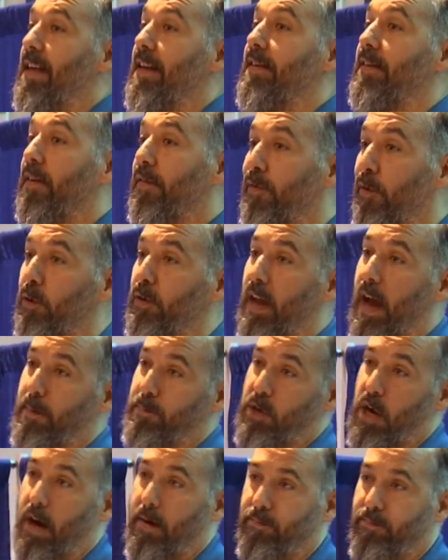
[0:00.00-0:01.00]
is a
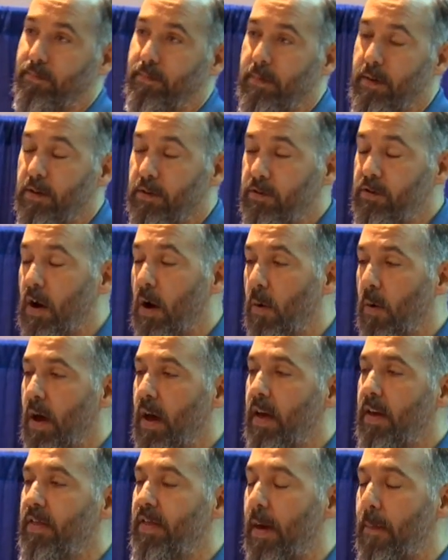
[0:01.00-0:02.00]
full-time job.
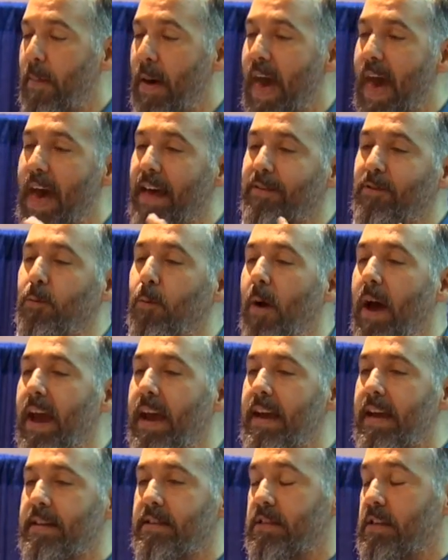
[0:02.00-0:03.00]
So the best
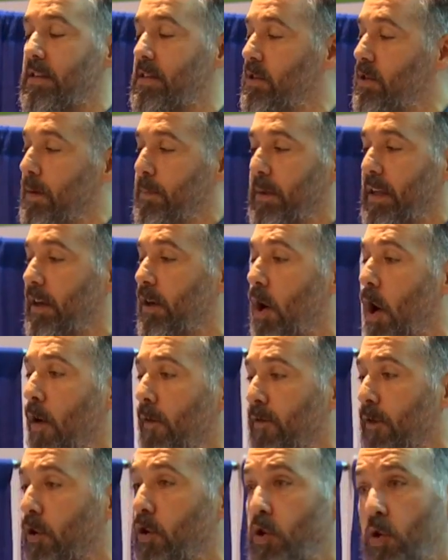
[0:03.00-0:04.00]
way is to simply go
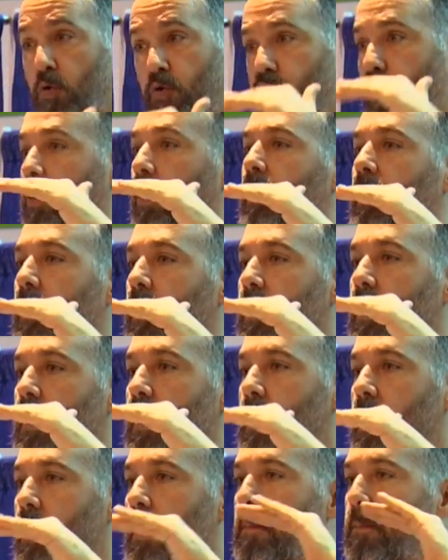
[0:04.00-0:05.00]
for neutral,
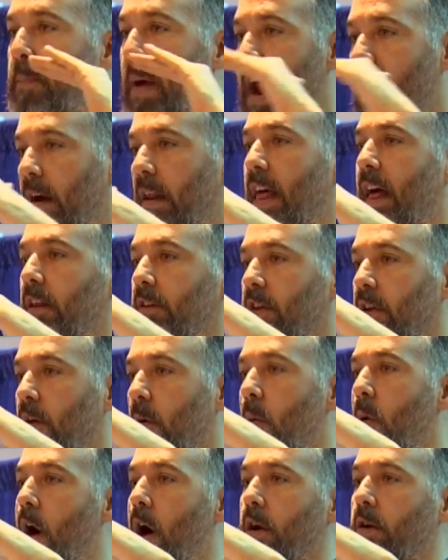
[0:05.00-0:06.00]
parallel to the
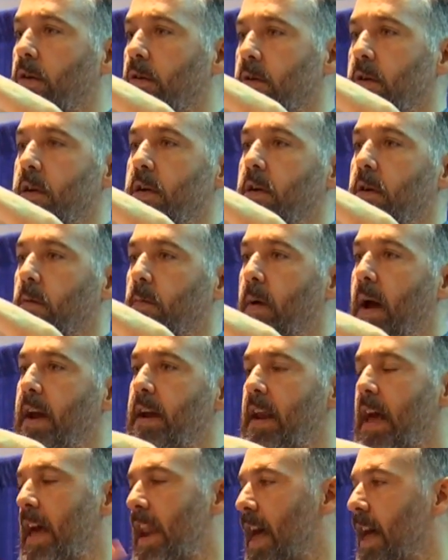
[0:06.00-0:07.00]
water,
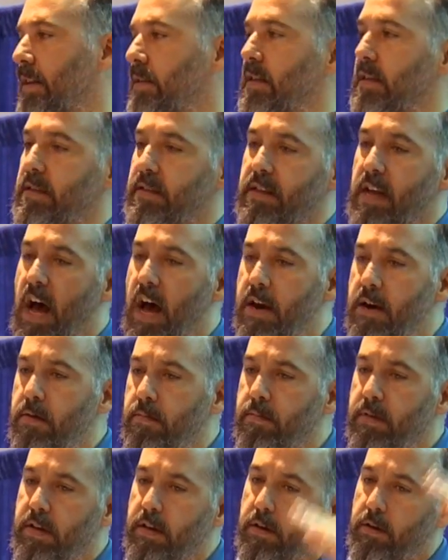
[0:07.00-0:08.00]
right? And as the
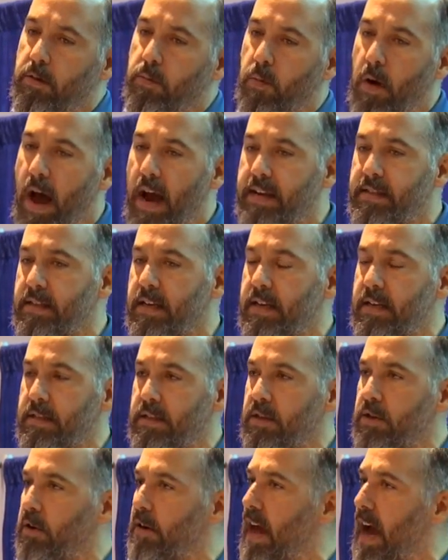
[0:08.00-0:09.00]
sun
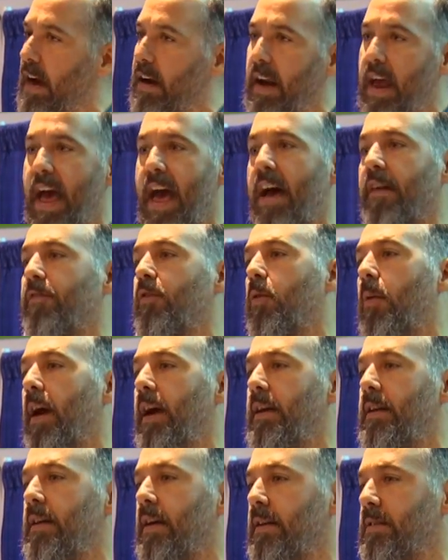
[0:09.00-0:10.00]
rises, you're not gonna have
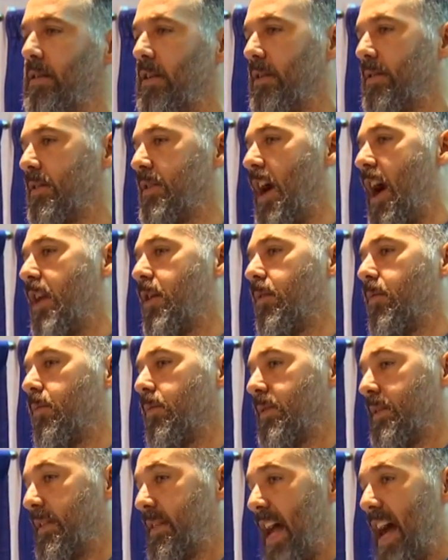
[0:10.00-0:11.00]
great. As the sun
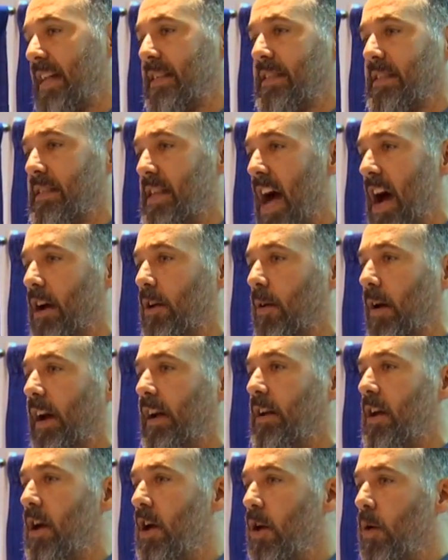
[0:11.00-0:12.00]
sets, not
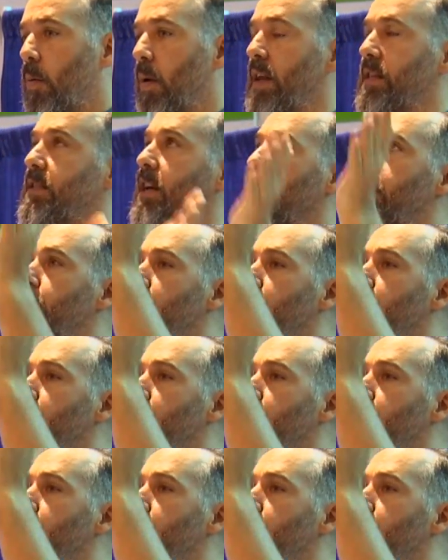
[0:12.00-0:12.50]
great. When it's gonna